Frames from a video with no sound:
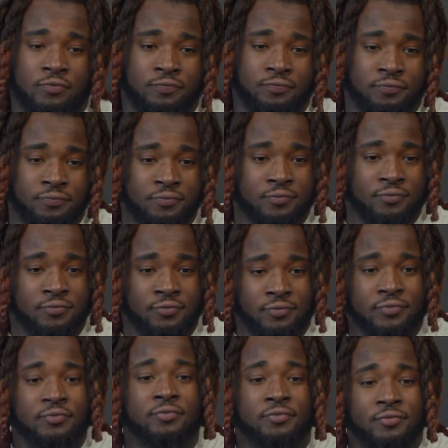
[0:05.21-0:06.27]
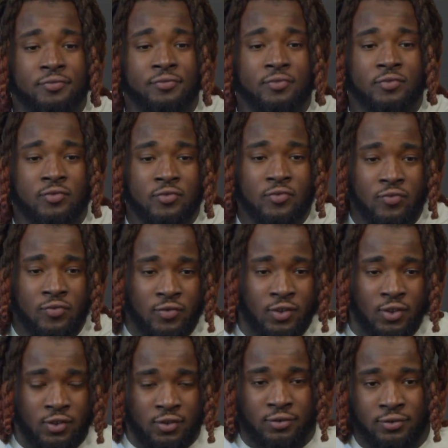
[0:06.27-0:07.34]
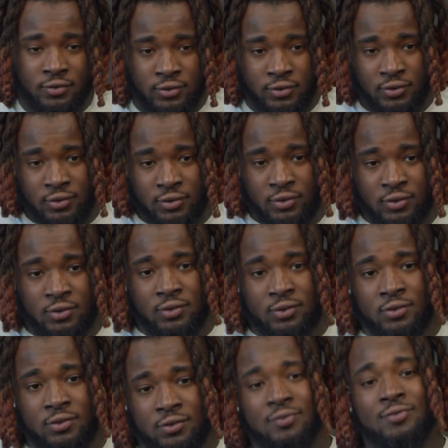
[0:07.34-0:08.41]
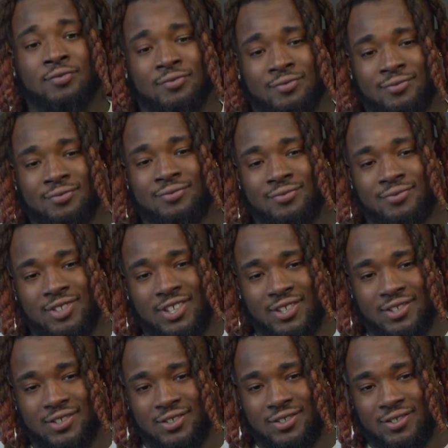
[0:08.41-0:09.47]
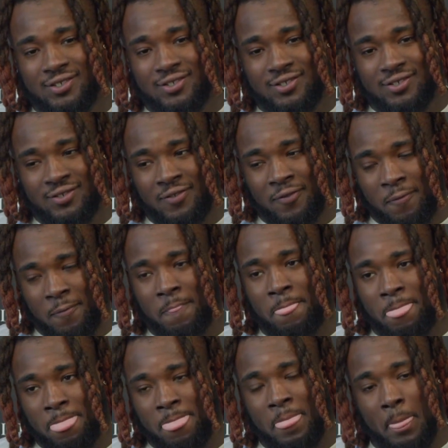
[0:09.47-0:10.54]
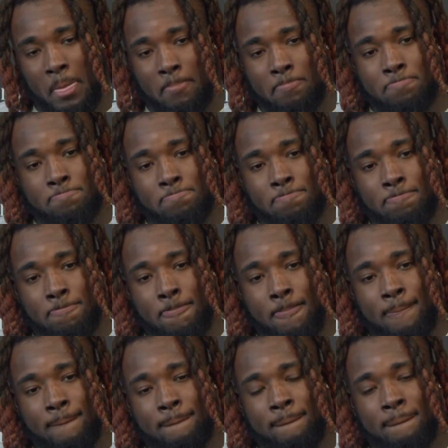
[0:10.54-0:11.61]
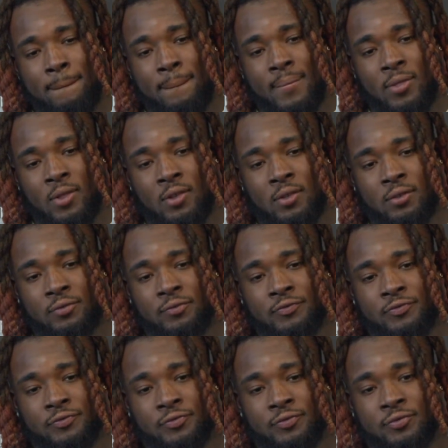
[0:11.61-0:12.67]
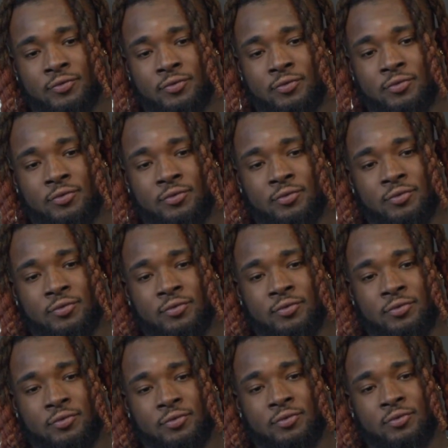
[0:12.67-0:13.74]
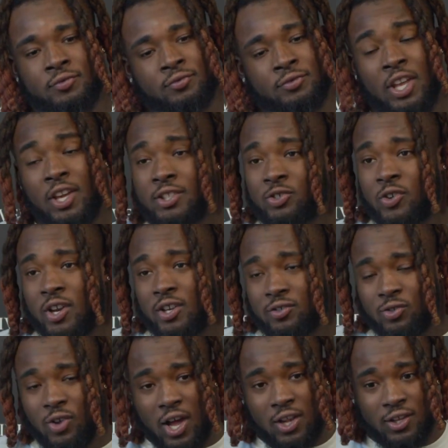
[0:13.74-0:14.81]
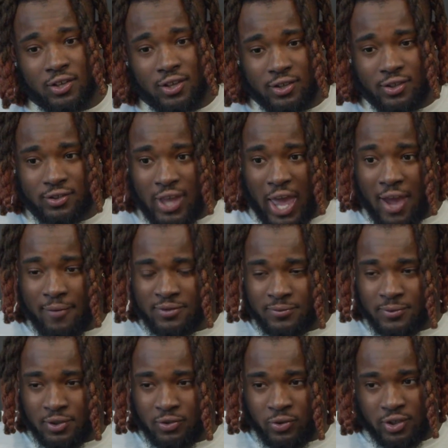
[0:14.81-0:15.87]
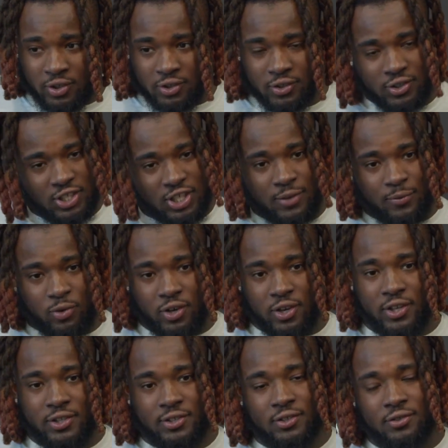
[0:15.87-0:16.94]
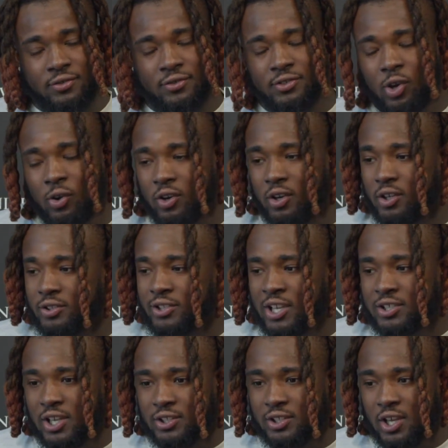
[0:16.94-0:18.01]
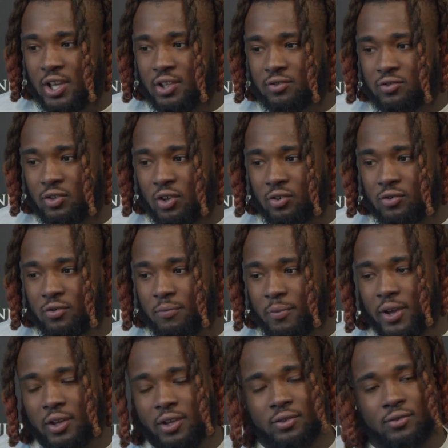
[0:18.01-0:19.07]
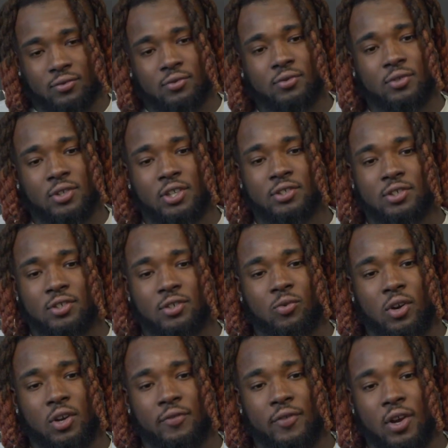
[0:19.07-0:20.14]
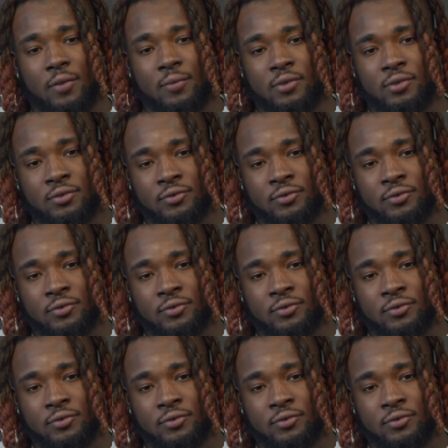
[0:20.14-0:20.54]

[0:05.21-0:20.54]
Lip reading: First impressions, I mean, I know you played him, obviously, a couple mm-hmm. times yeah. a couple years ago. But first impressions being here in the building, working with that guy. Yeah, it's great. You know, I love the atmosphere, real team-oriented. So things like that, you know, make it easier work environment.